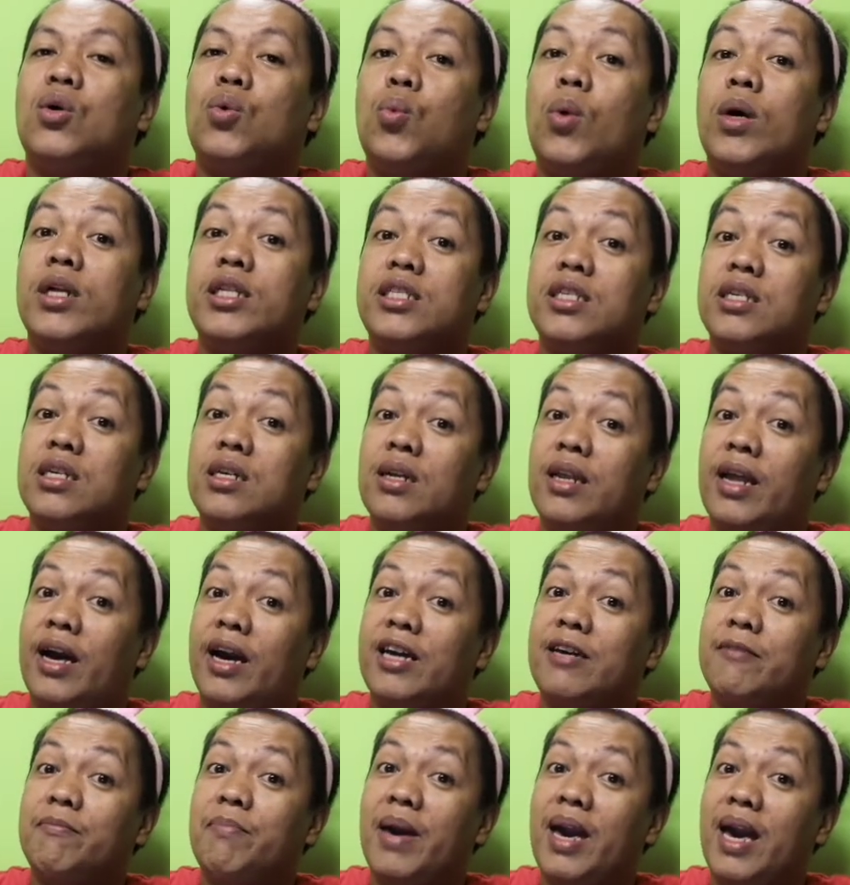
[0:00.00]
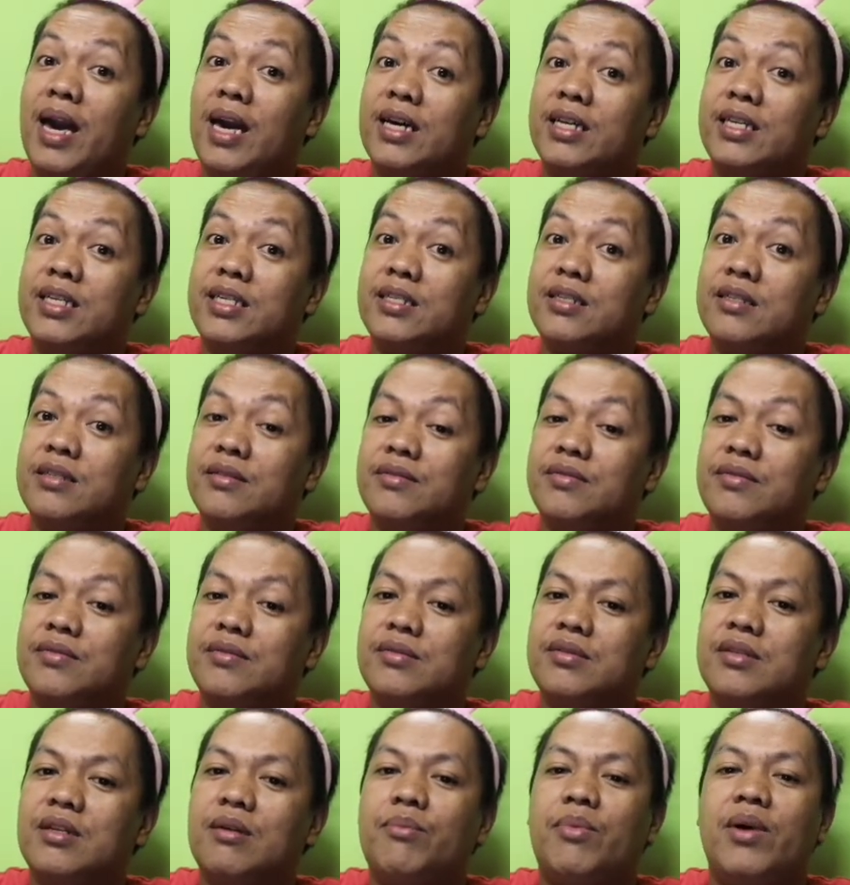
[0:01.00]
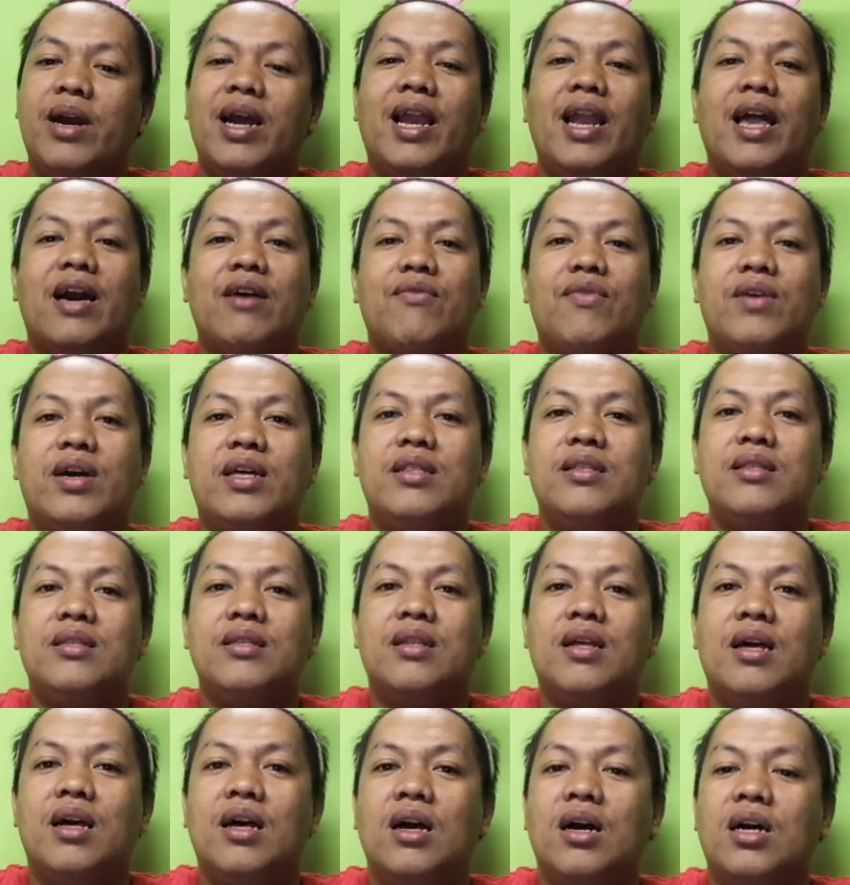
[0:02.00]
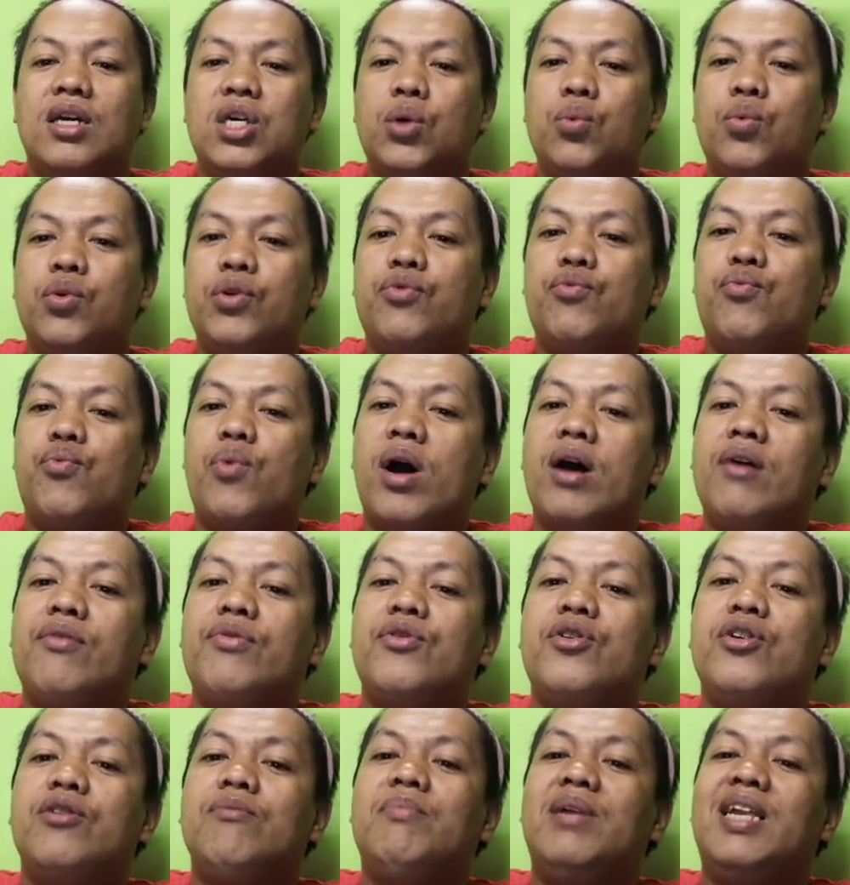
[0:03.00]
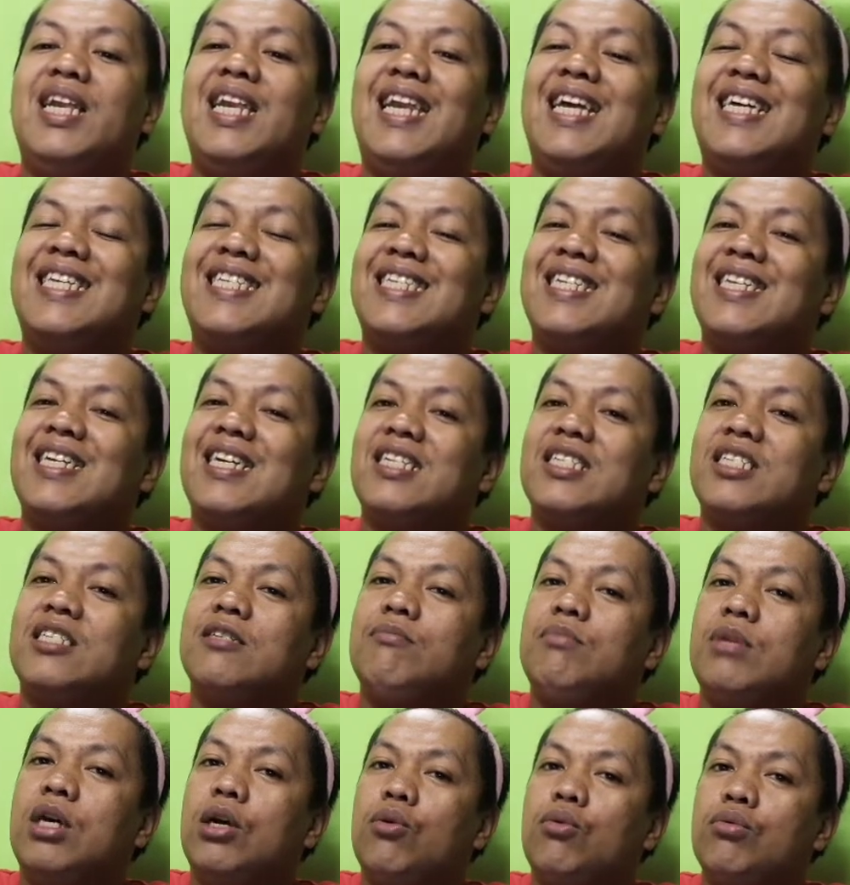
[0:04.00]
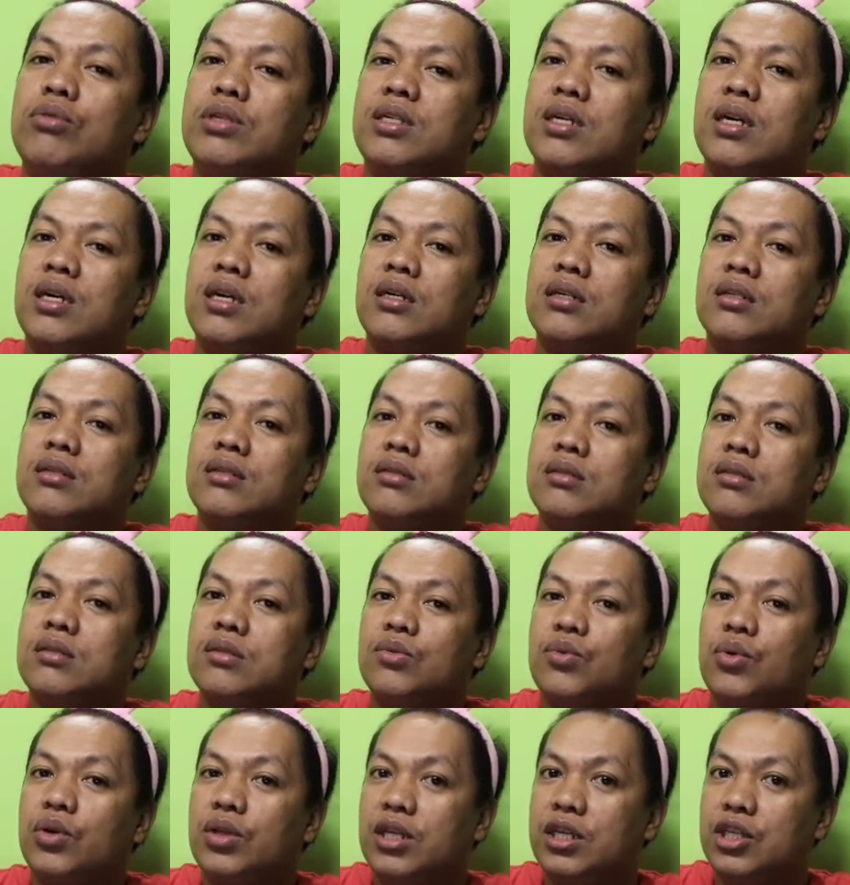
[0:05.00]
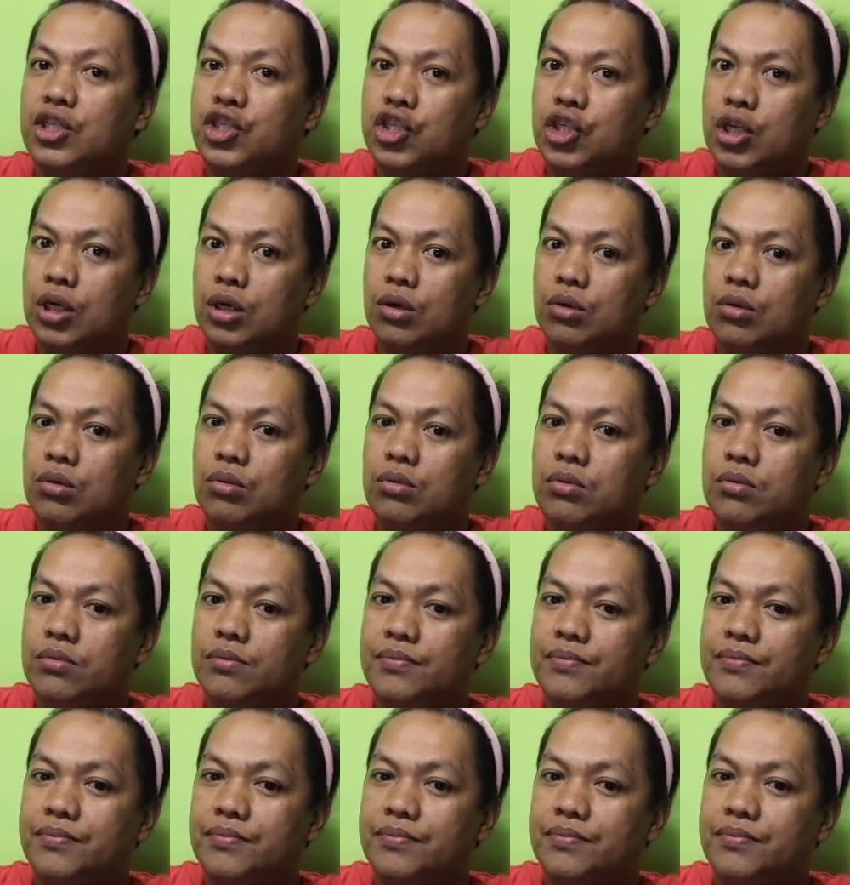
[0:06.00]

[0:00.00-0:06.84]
What do you like best? Number 11. You would rather be listening to music, wouldn't you?